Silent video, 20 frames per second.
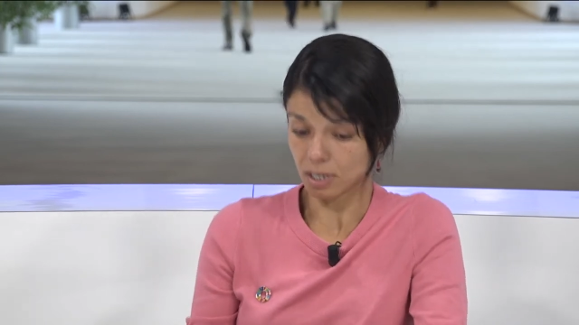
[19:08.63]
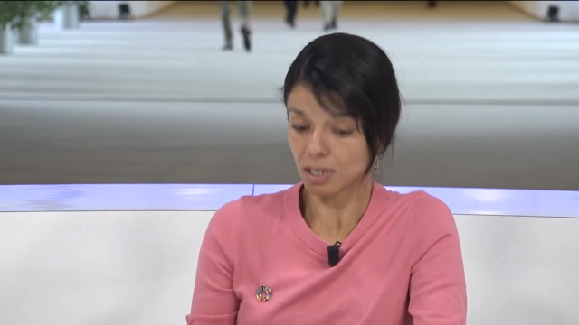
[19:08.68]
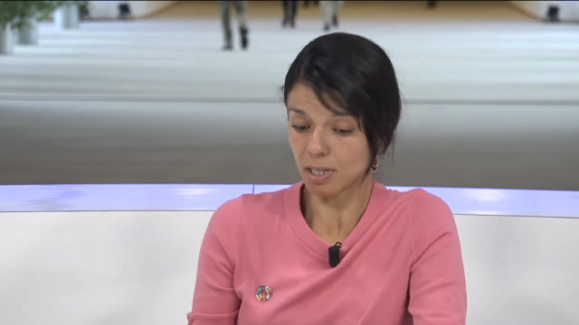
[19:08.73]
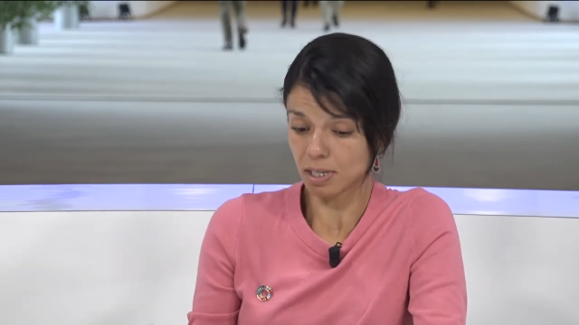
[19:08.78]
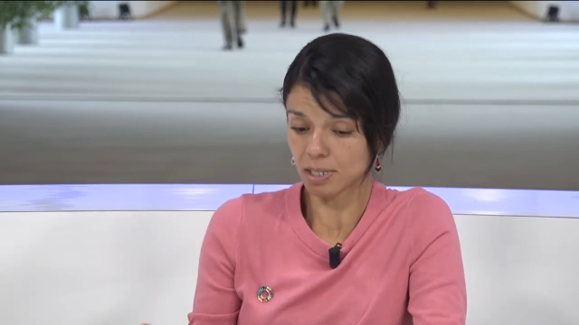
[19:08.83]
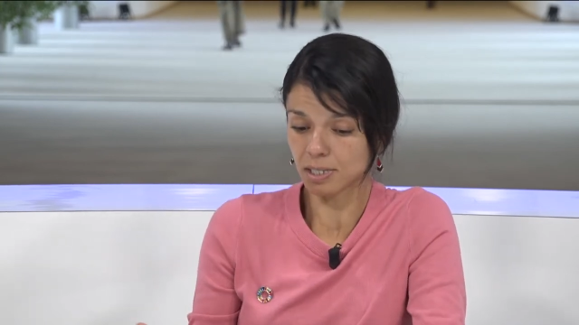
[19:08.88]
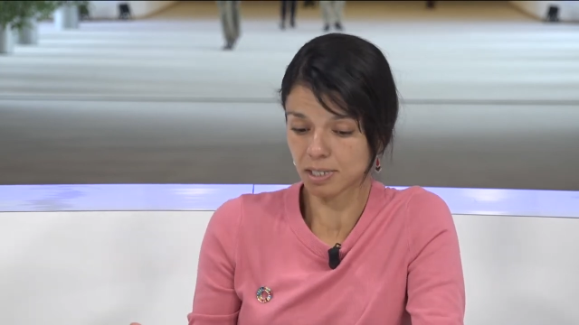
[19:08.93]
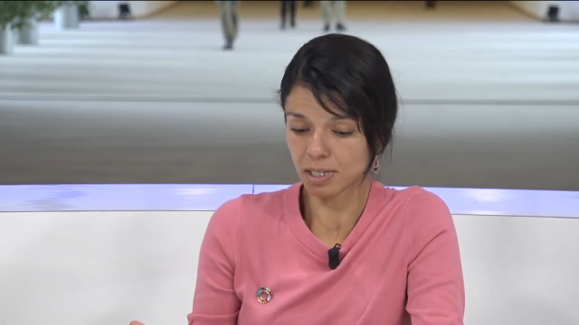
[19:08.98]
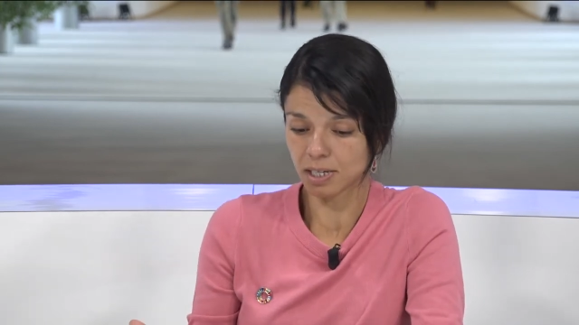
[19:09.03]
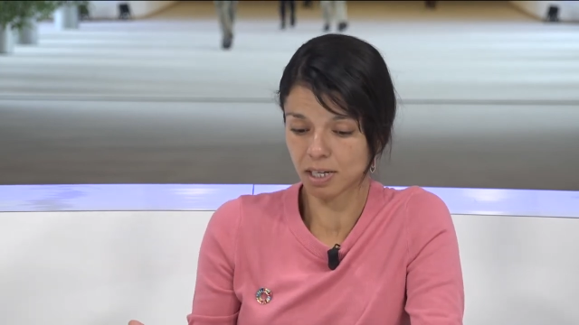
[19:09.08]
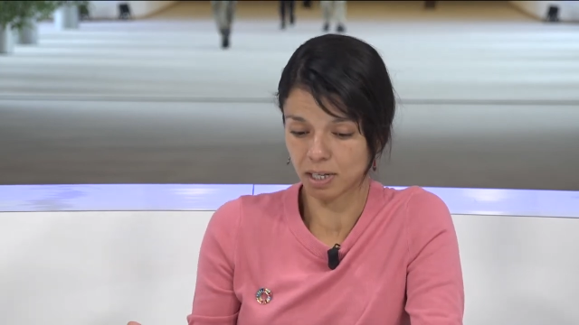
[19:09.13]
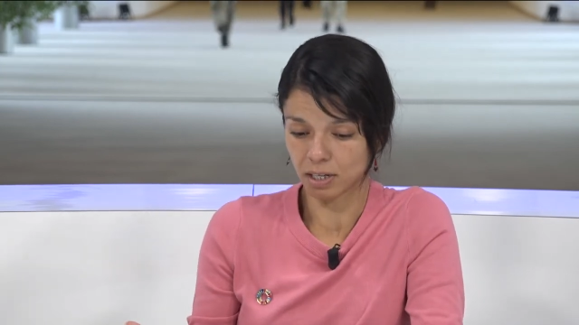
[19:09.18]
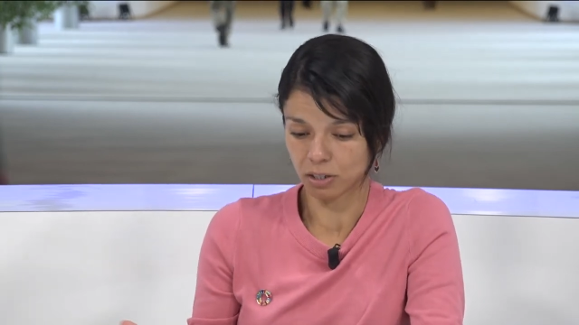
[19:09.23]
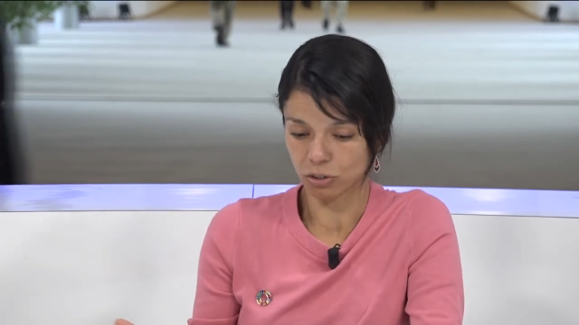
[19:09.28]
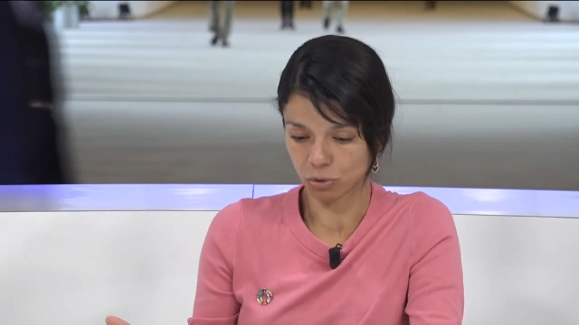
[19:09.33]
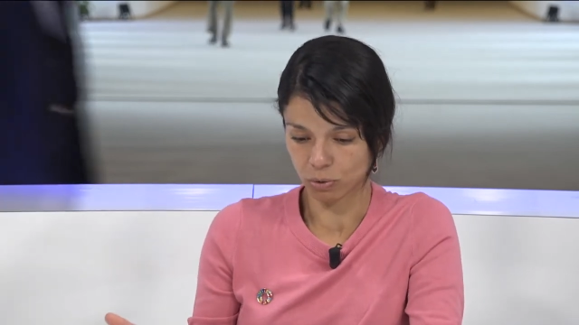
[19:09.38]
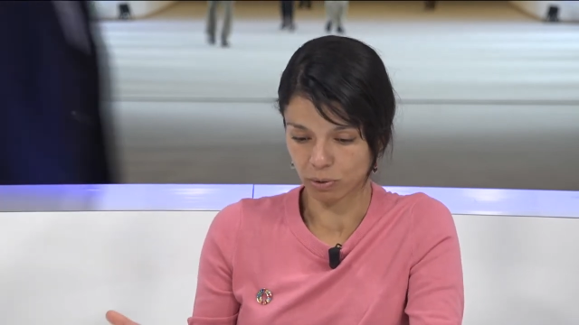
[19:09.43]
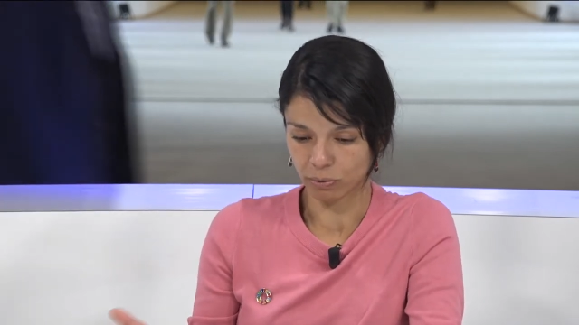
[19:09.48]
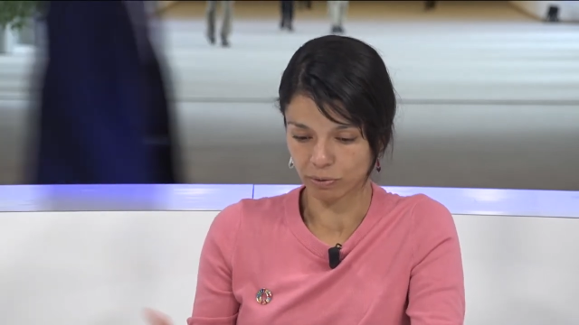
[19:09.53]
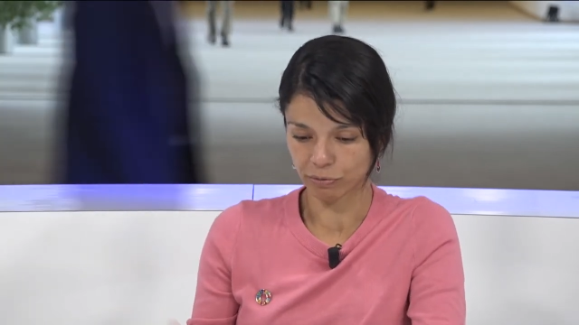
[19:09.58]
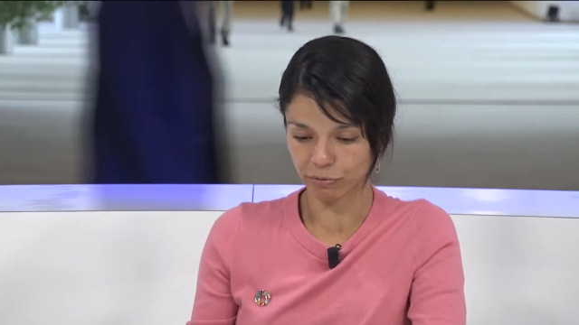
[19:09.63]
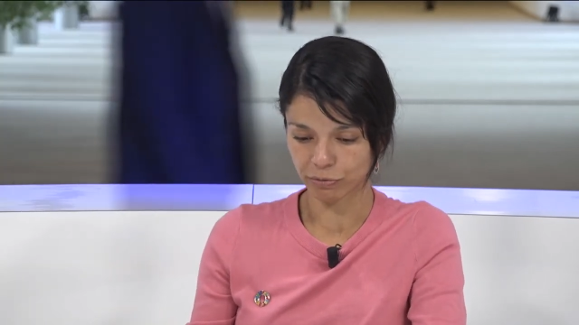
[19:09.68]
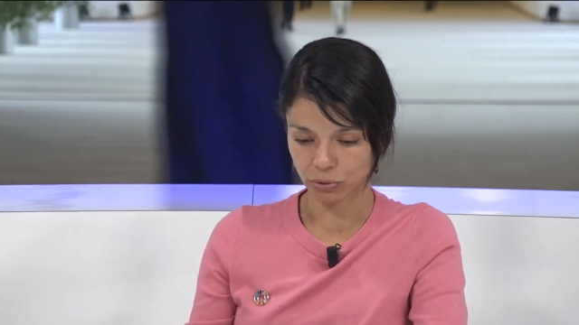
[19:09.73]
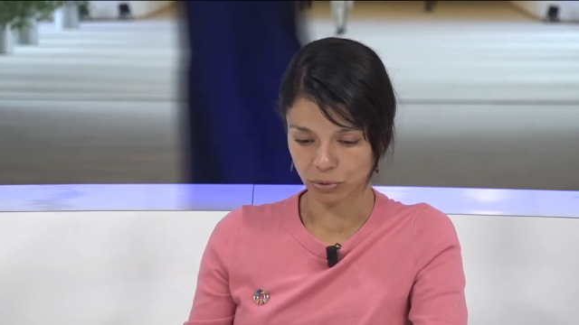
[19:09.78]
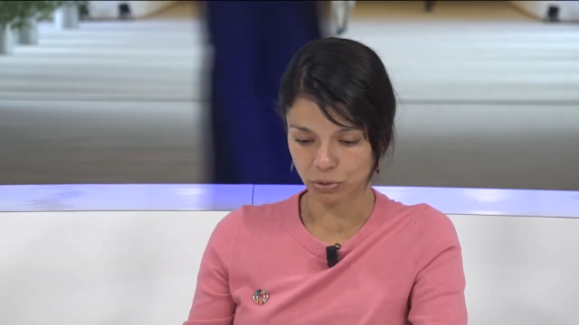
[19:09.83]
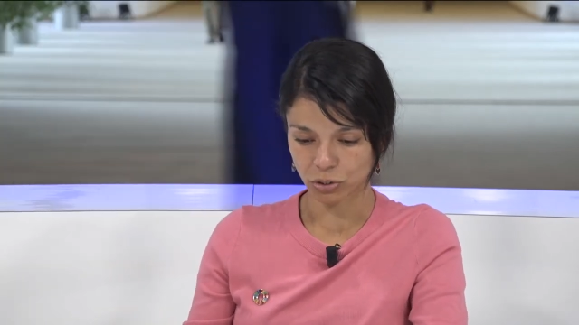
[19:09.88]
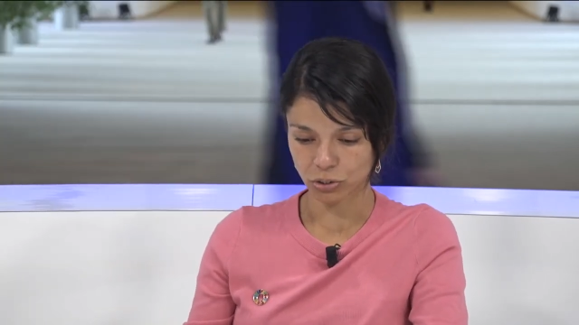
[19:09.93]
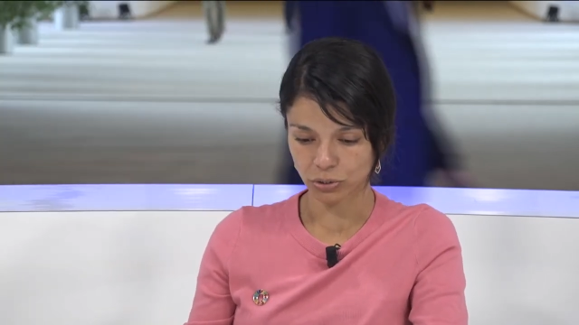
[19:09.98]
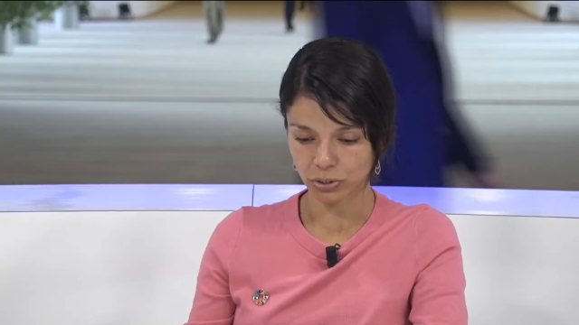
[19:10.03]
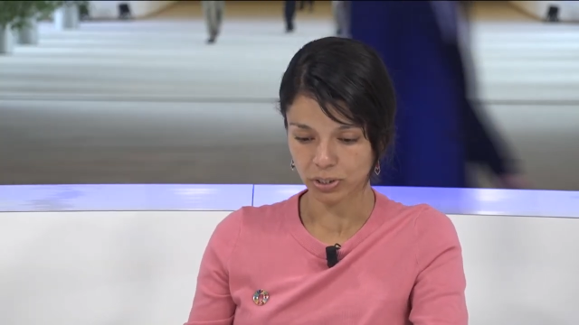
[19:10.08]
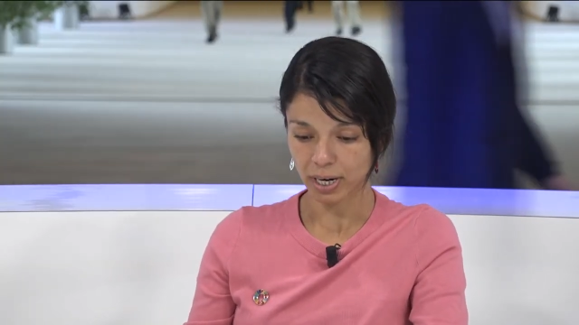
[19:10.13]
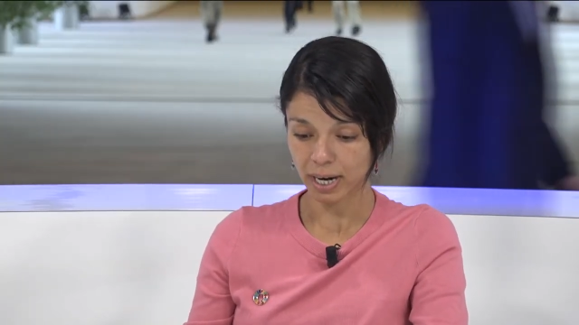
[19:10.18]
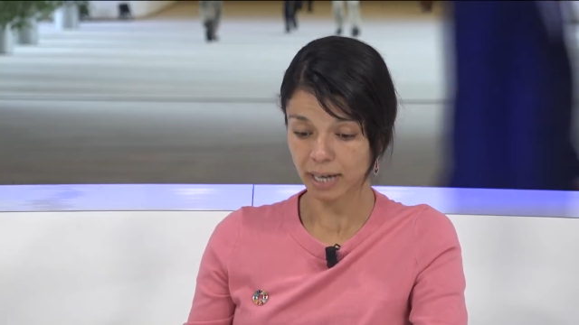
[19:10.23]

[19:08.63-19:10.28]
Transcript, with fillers: is key to our future.